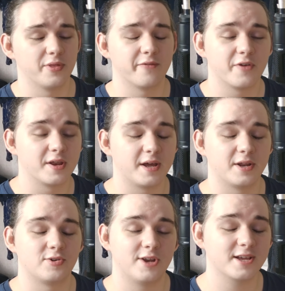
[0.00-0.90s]
on the
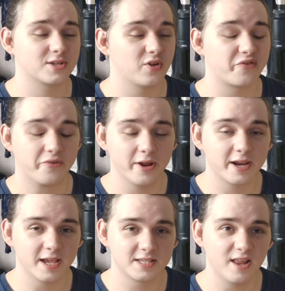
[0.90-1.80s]
3900X not 3
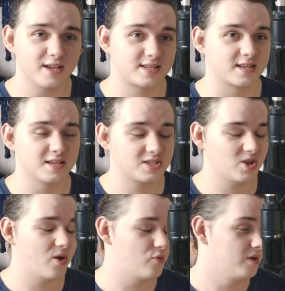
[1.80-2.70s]
days later,
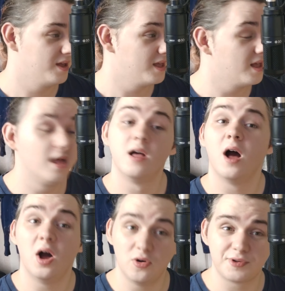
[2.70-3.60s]
so
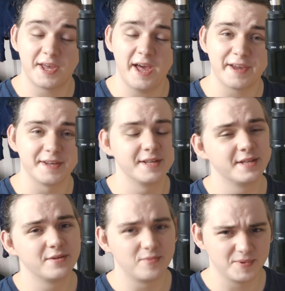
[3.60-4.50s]
okay,
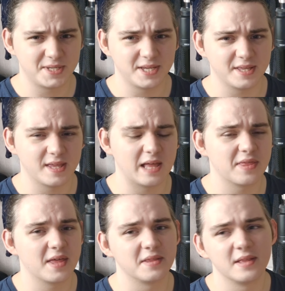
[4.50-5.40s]
we'll see that
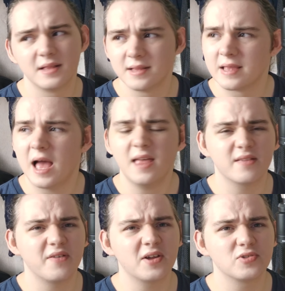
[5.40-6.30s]
then. And
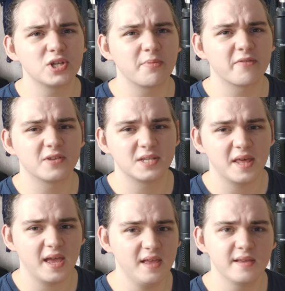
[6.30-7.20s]
the final topic for
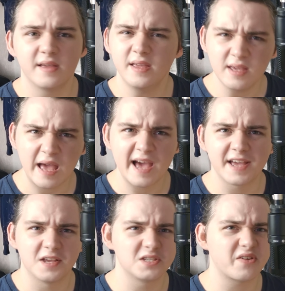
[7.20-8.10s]
today,
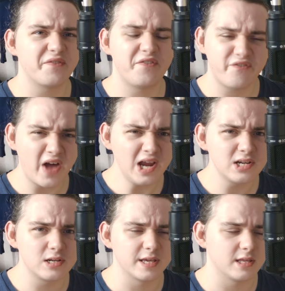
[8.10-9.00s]
EA has
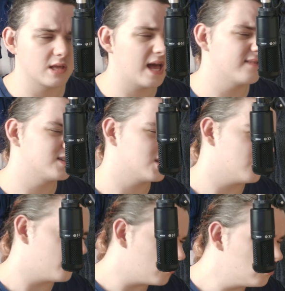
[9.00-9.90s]
finally, after
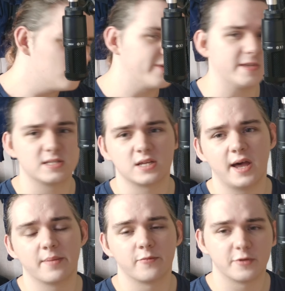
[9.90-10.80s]
all this
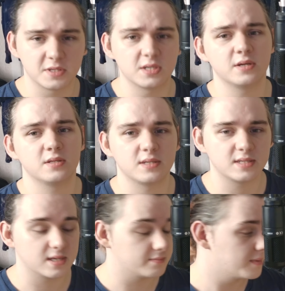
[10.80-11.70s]
time, returned to
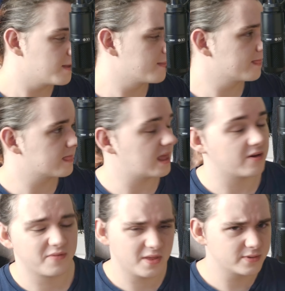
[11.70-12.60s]
Steam.
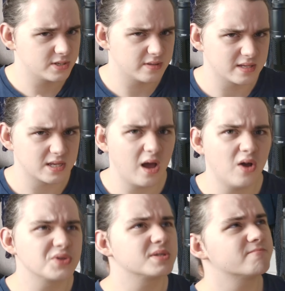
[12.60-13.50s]
Now, for those of you that
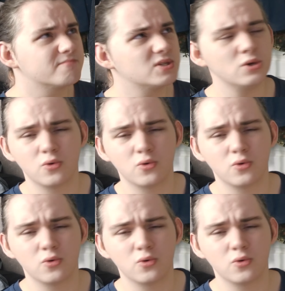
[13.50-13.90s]
aren't too